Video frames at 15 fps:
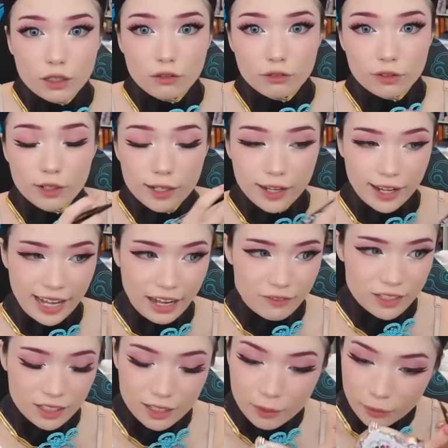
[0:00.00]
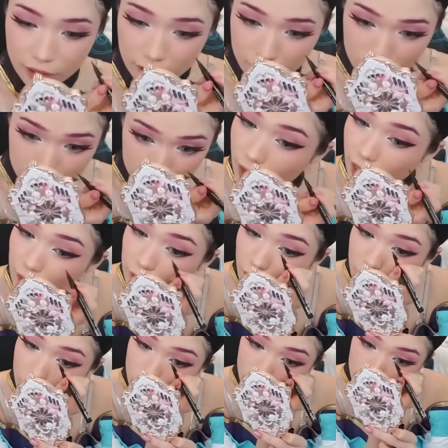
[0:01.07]
I feel like I have to commit. I've
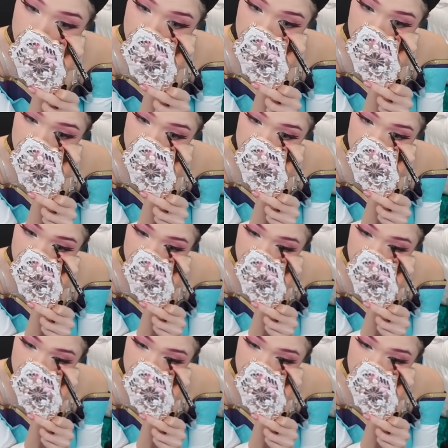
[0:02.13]
got no choice.